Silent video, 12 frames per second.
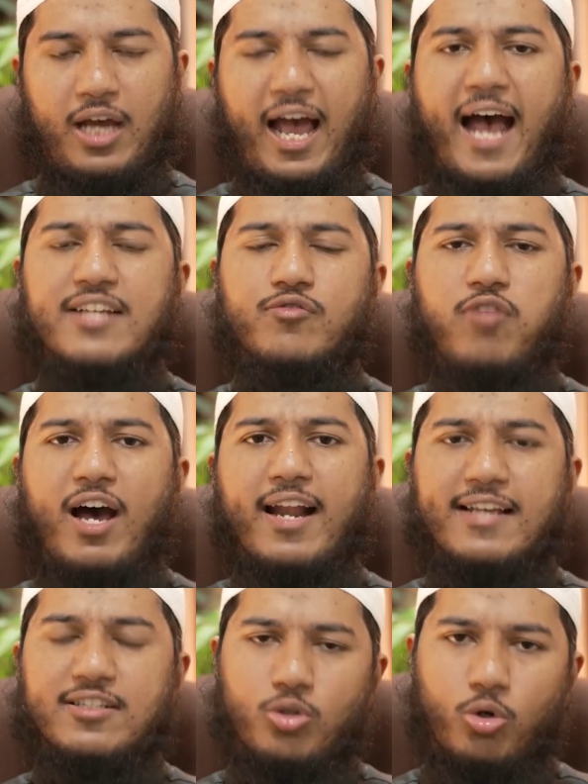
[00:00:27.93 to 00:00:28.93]
As far
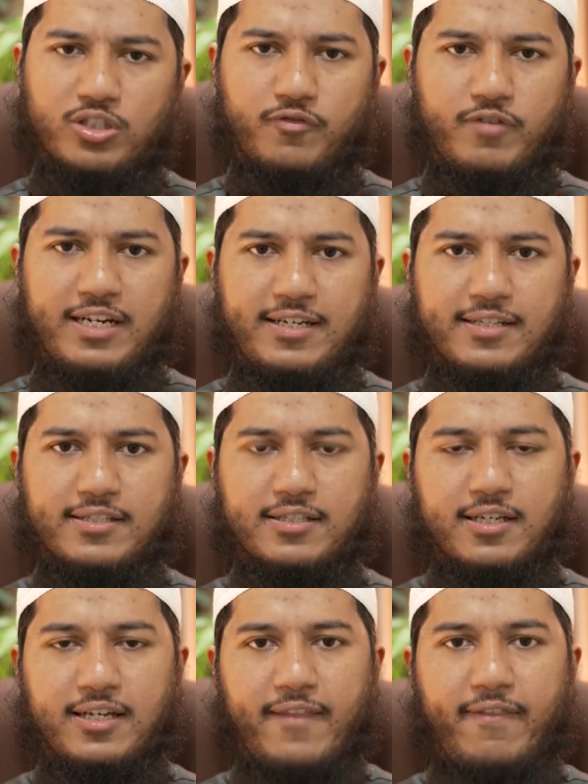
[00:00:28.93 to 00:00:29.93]
as those
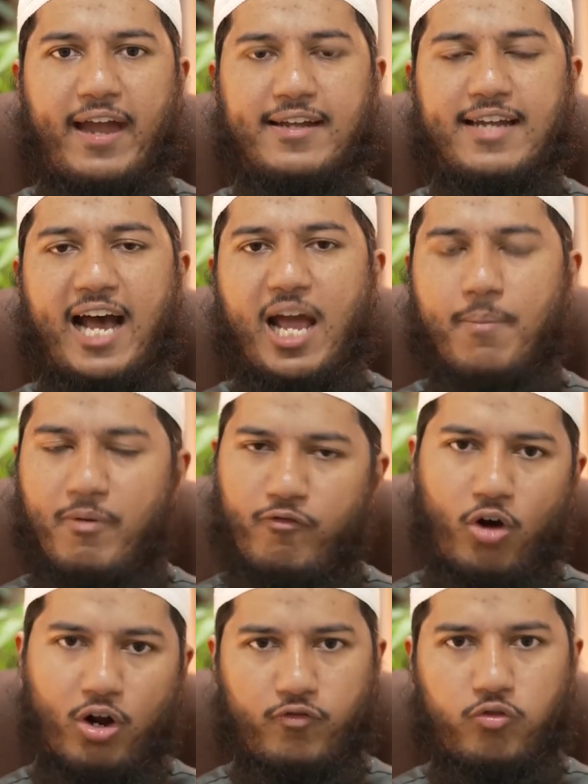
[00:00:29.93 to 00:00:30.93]
fetuses that die
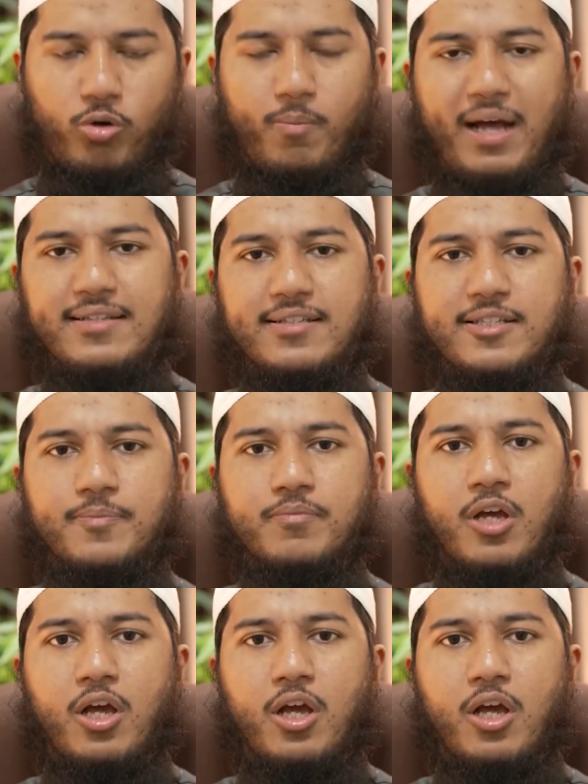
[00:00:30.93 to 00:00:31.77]
before 4 months,